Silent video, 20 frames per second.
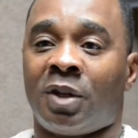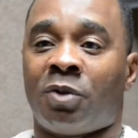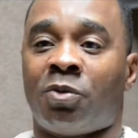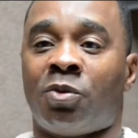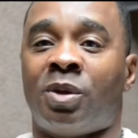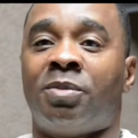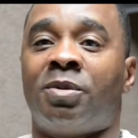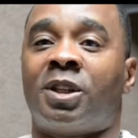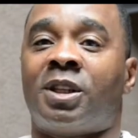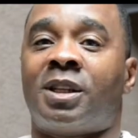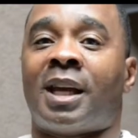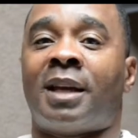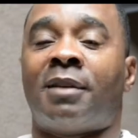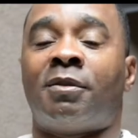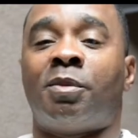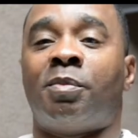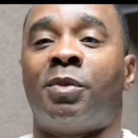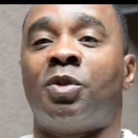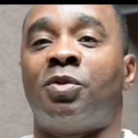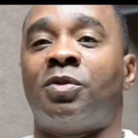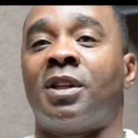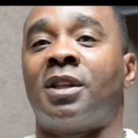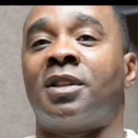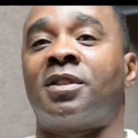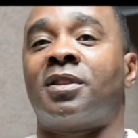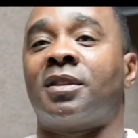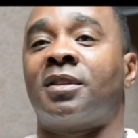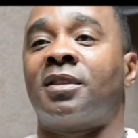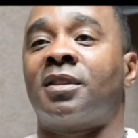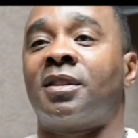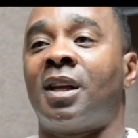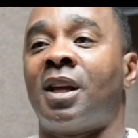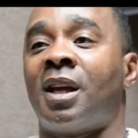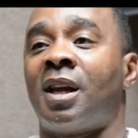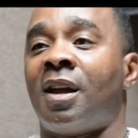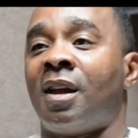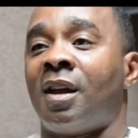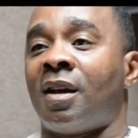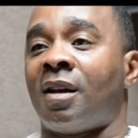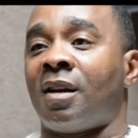we became the musicians
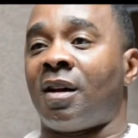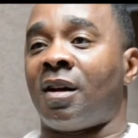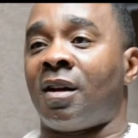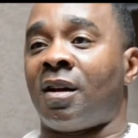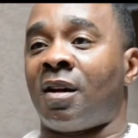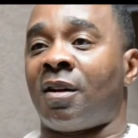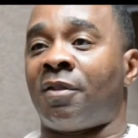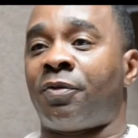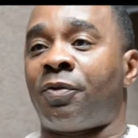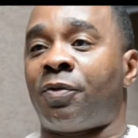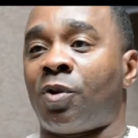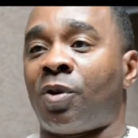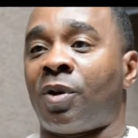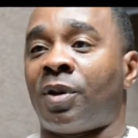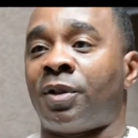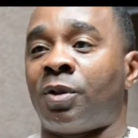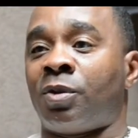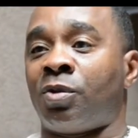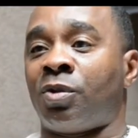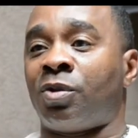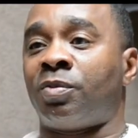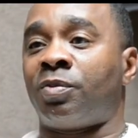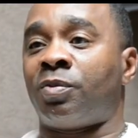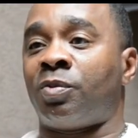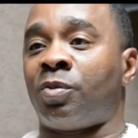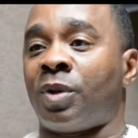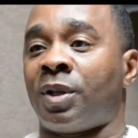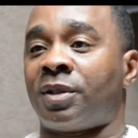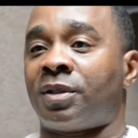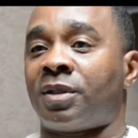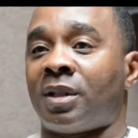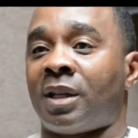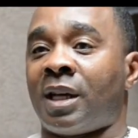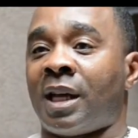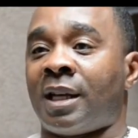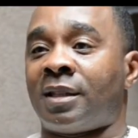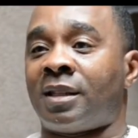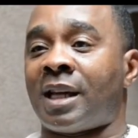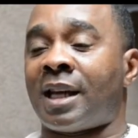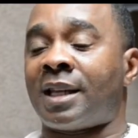for the group, which
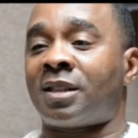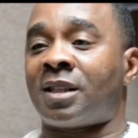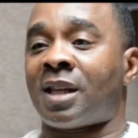at that